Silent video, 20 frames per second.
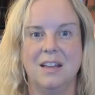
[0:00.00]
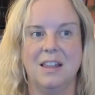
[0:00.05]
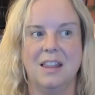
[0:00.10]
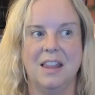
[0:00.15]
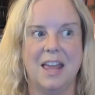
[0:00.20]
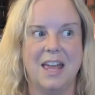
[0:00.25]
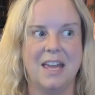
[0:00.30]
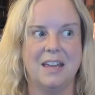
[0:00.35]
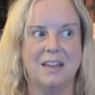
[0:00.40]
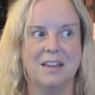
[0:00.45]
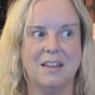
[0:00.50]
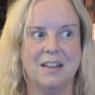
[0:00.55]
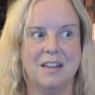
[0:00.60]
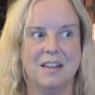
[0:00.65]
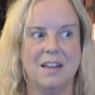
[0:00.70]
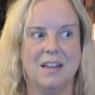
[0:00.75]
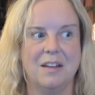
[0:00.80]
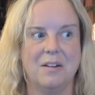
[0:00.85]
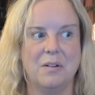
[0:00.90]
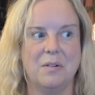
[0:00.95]
like
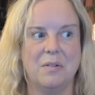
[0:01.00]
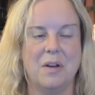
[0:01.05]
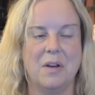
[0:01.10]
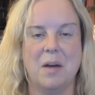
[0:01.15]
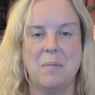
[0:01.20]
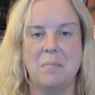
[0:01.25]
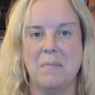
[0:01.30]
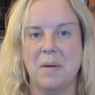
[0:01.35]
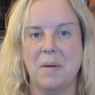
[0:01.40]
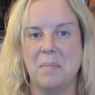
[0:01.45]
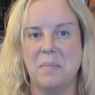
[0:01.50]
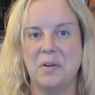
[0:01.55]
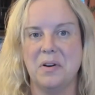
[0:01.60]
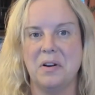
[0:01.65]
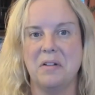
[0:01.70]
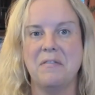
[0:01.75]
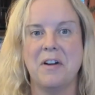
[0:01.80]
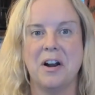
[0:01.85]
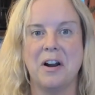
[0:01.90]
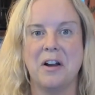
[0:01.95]
a member
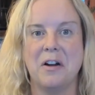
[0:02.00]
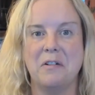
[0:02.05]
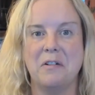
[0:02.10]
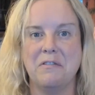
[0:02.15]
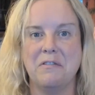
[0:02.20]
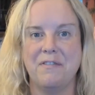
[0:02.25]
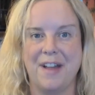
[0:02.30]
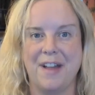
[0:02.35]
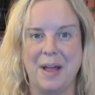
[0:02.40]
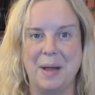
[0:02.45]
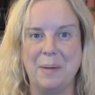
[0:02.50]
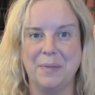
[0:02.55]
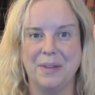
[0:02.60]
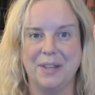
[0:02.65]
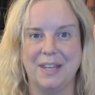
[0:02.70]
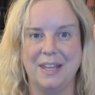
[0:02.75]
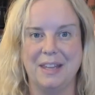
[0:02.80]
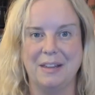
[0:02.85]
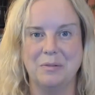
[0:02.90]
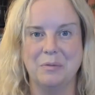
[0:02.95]
of our
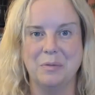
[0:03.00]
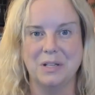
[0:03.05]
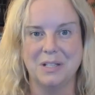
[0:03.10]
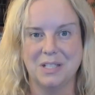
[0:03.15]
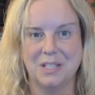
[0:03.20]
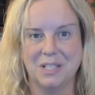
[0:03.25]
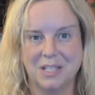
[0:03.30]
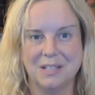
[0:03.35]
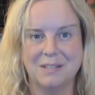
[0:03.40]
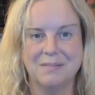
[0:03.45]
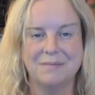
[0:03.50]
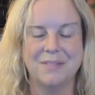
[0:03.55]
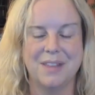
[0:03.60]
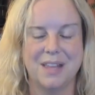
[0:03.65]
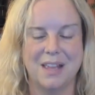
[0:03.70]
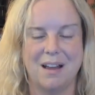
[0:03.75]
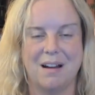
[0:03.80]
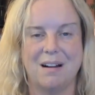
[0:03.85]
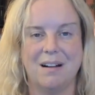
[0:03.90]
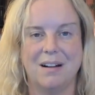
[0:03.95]
family, which
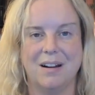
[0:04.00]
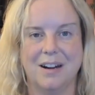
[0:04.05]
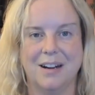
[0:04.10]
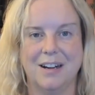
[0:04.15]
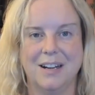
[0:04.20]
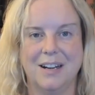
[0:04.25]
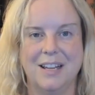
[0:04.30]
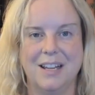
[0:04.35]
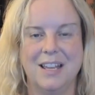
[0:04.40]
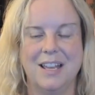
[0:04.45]
they are.